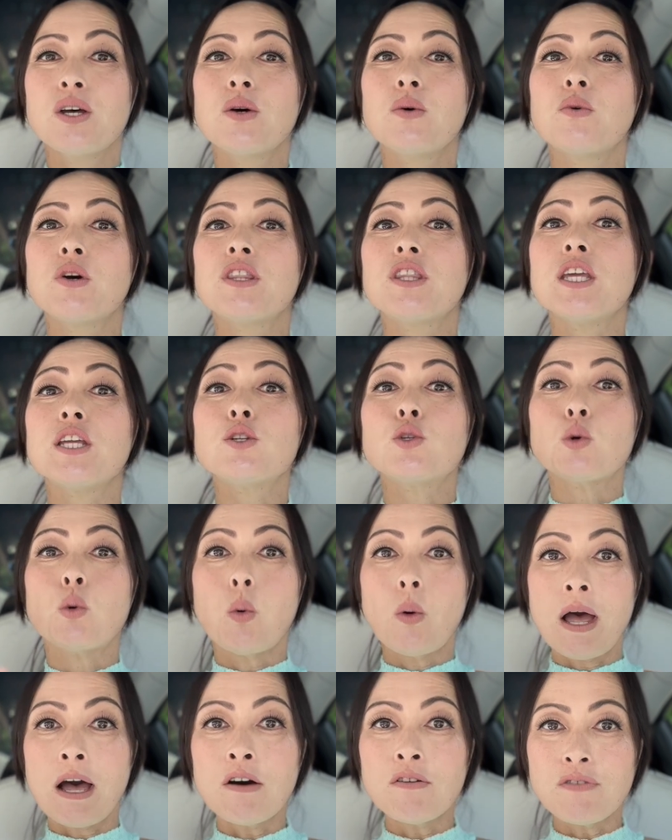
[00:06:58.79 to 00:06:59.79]
within
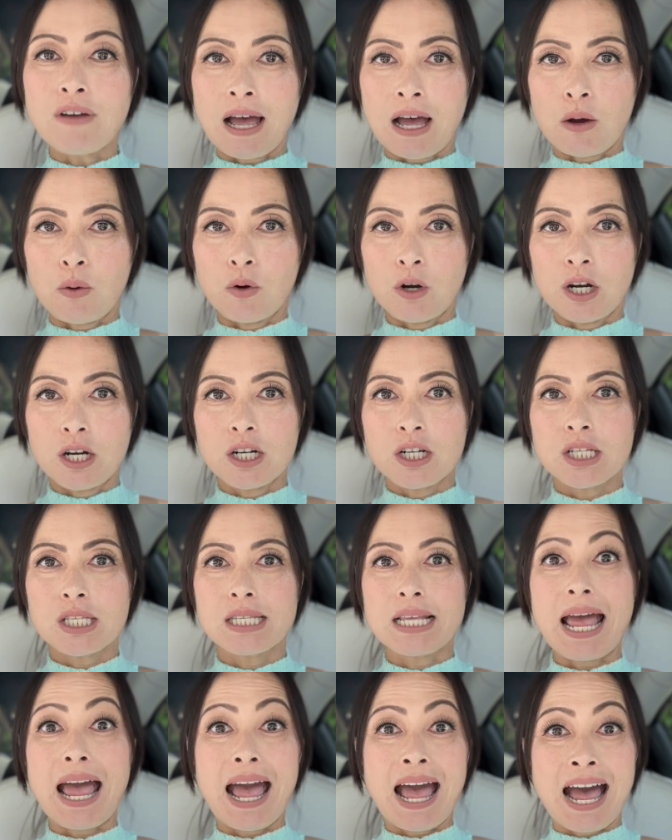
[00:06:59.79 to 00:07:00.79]
12
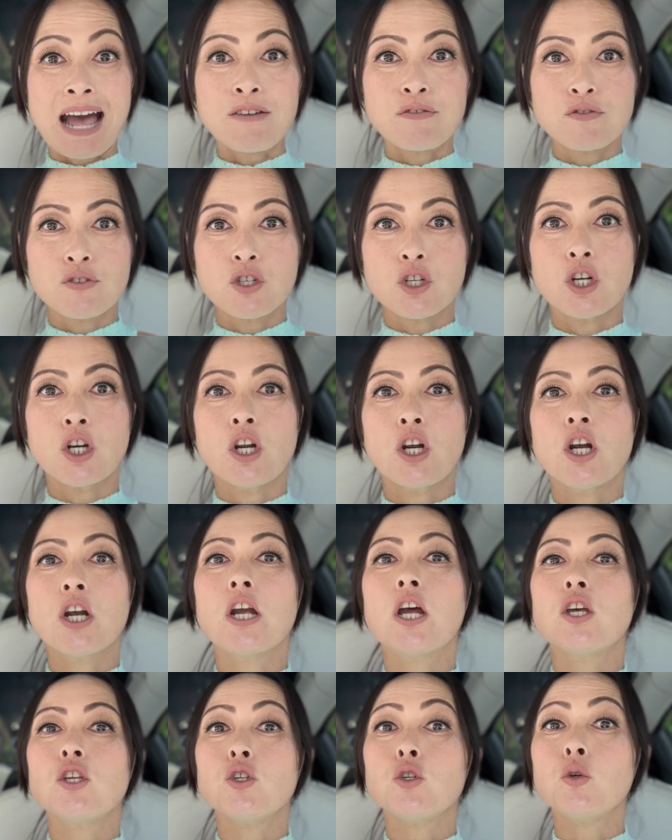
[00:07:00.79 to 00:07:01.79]
hours after
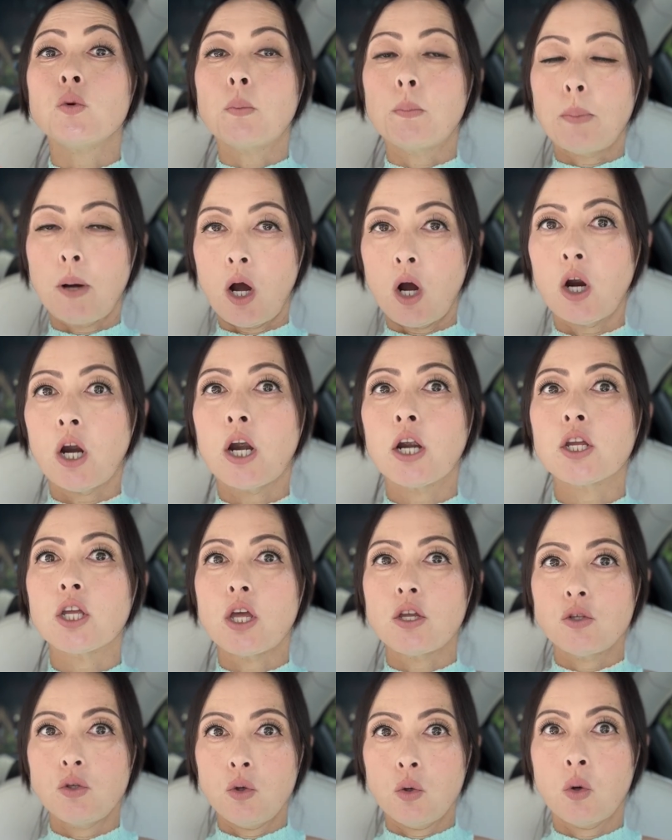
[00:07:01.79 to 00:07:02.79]
you park
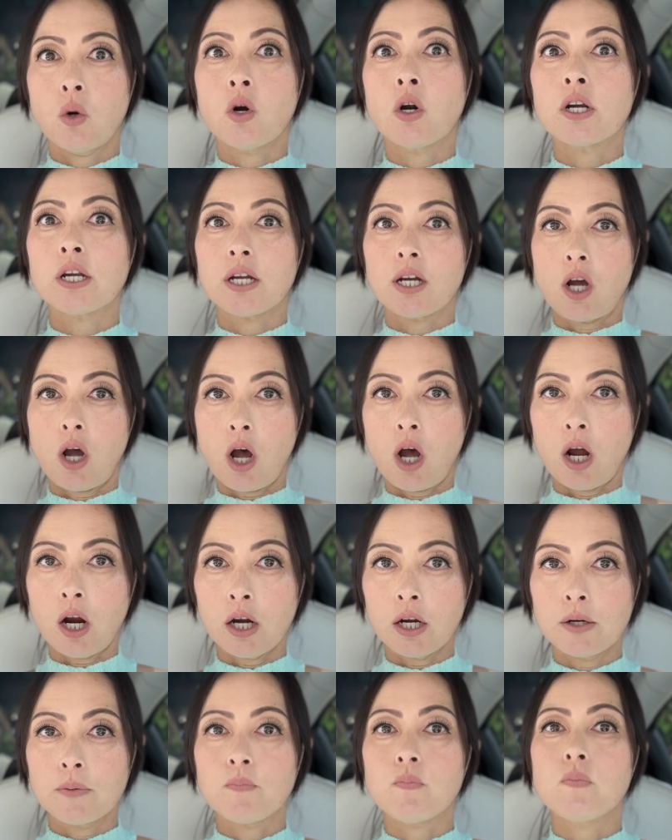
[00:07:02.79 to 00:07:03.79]
your car.